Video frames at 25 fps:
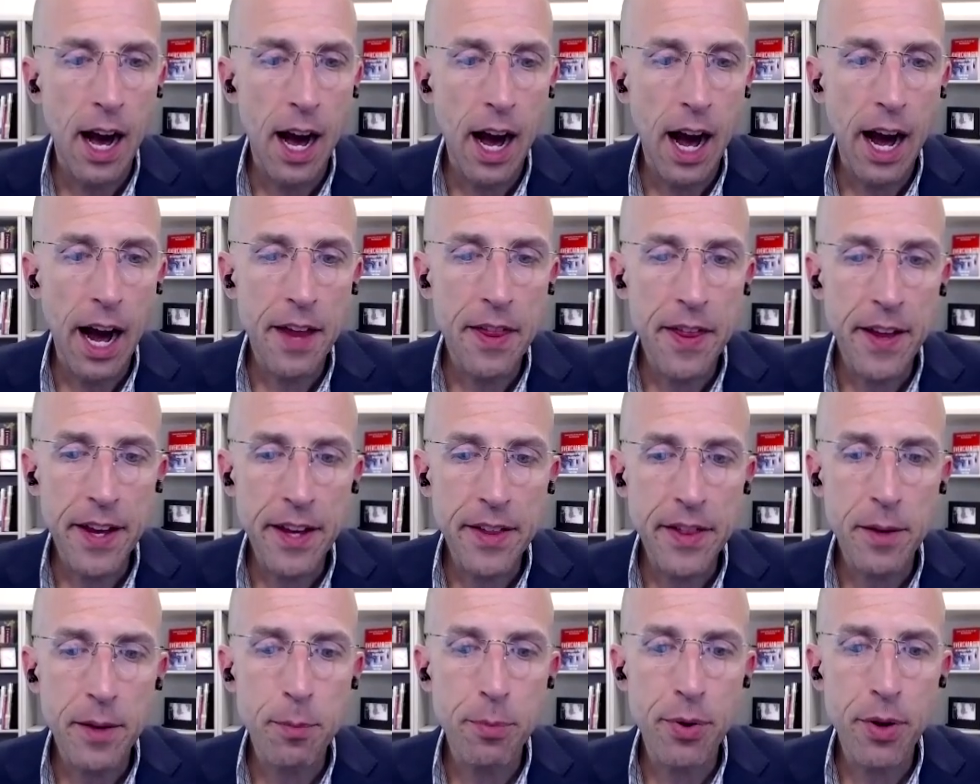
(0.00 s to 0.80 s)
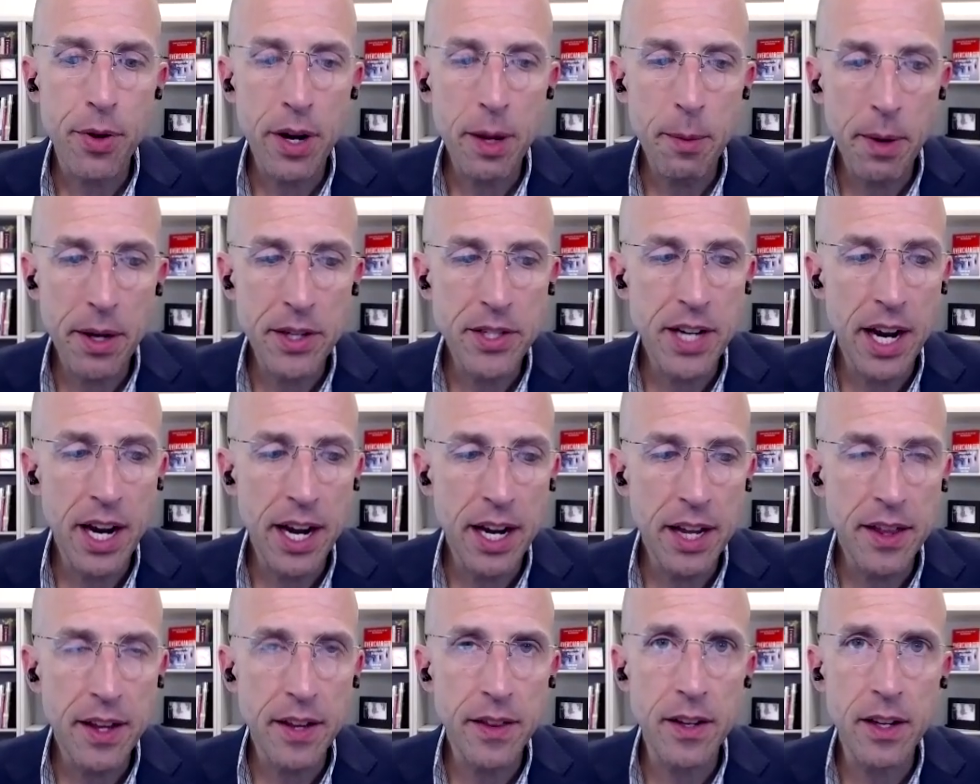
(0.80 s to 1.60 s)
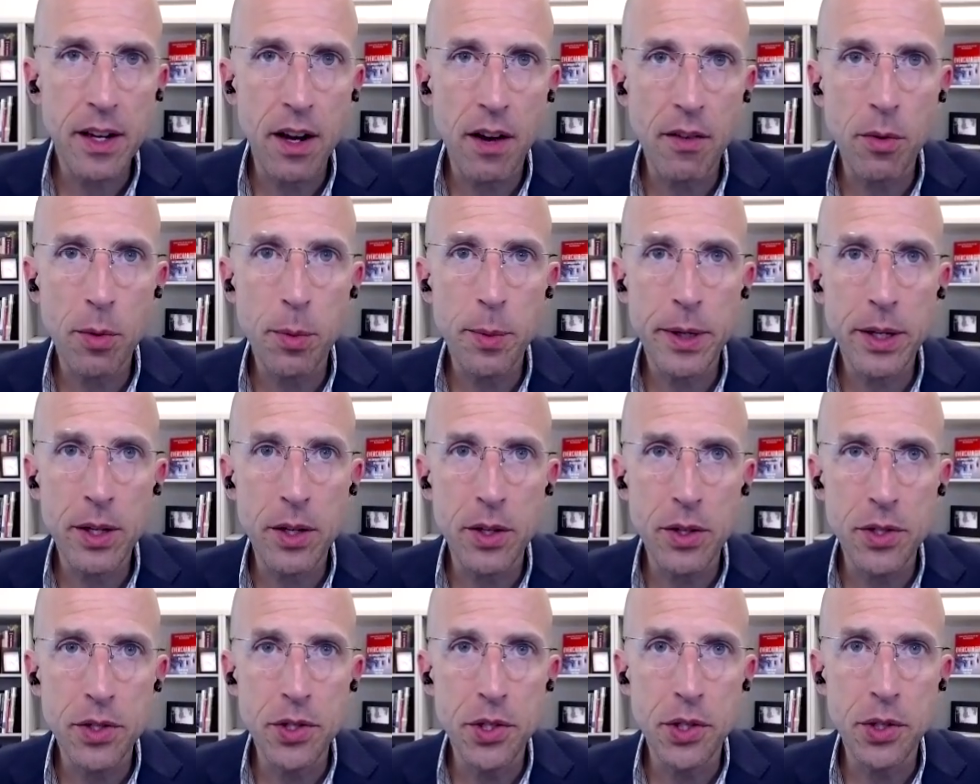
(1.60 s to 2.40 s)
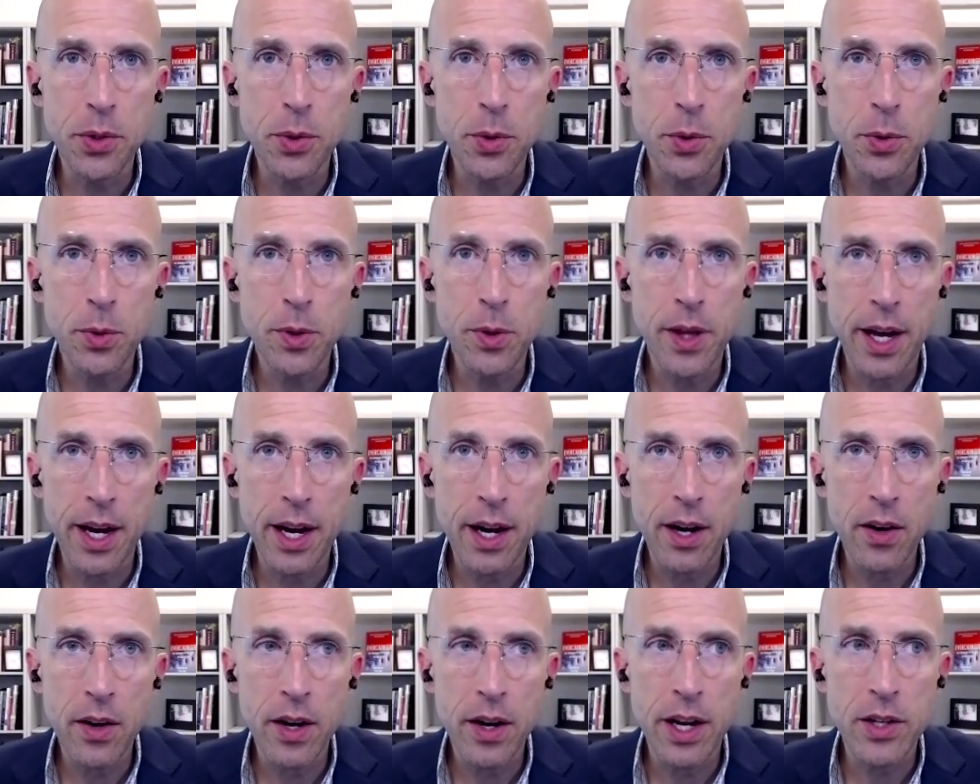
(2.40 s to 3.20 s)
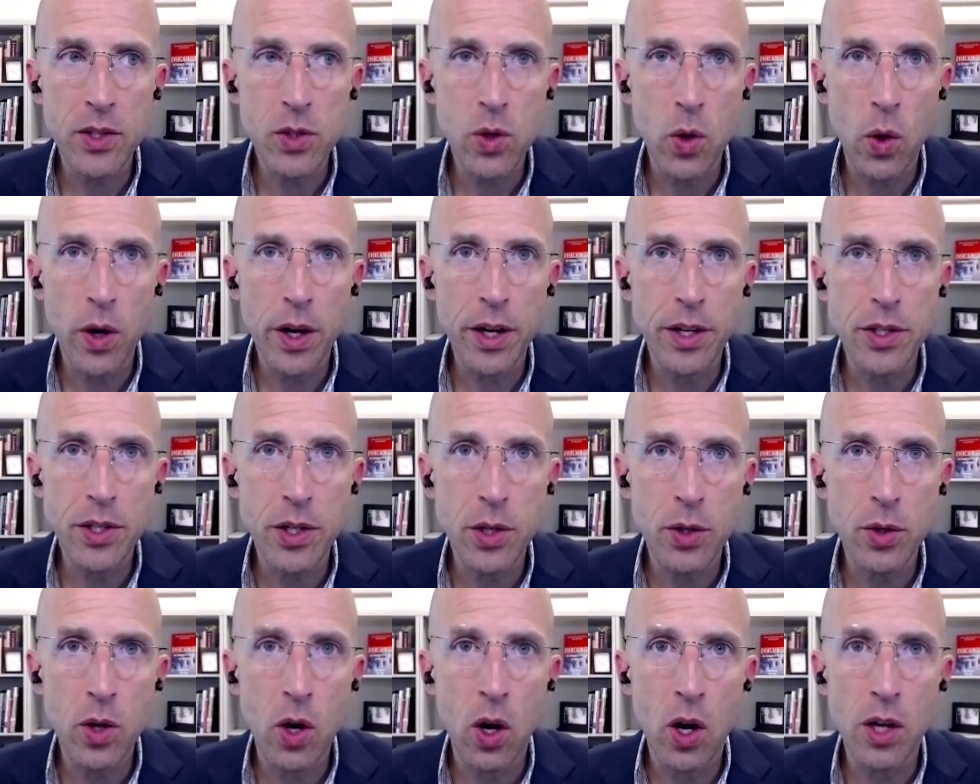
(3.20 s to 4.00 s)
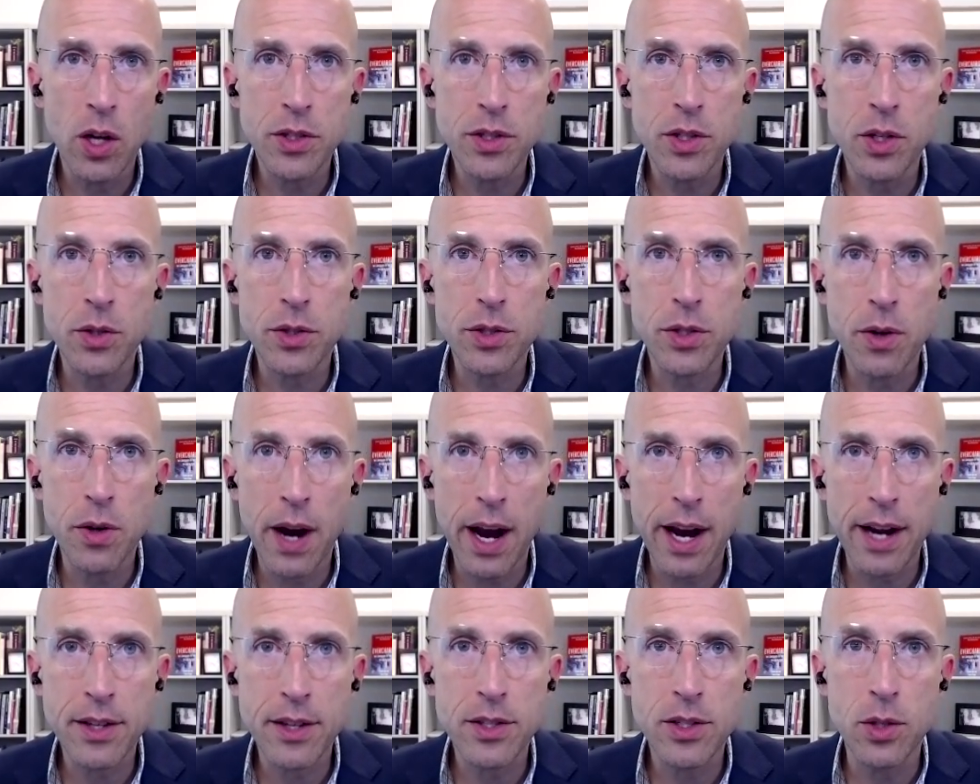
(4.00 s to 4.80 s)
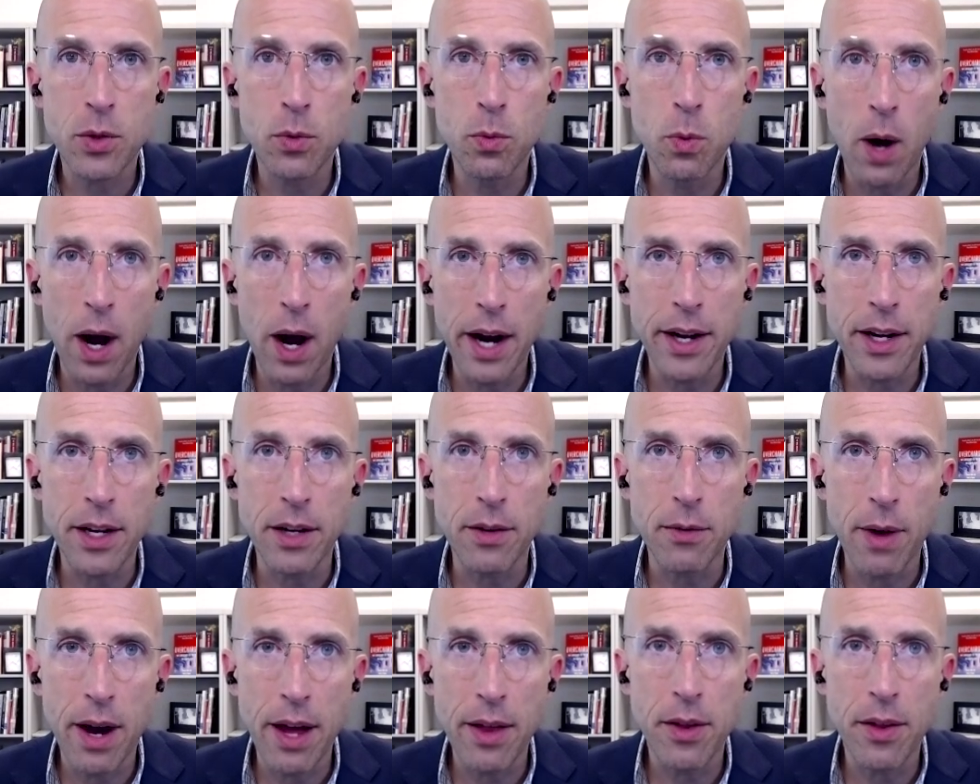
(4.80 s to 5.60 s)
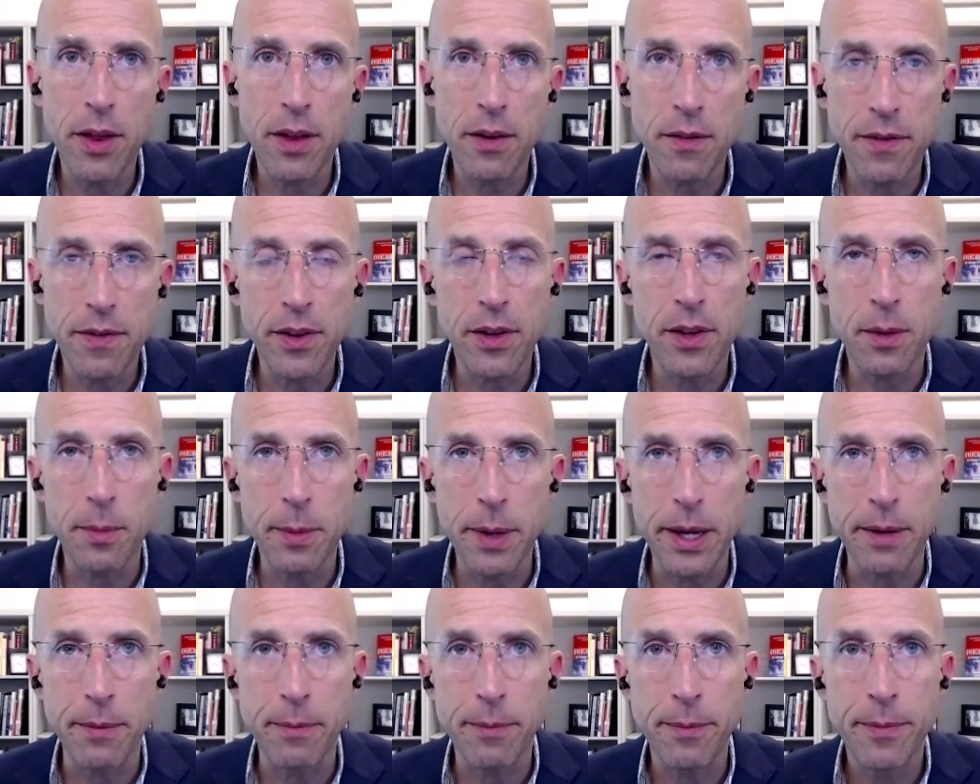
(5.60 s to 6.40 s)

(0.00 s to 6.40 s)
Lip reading: I think that pretty much anything the government could do there is going to cause those cracks to widen rather than fill them in.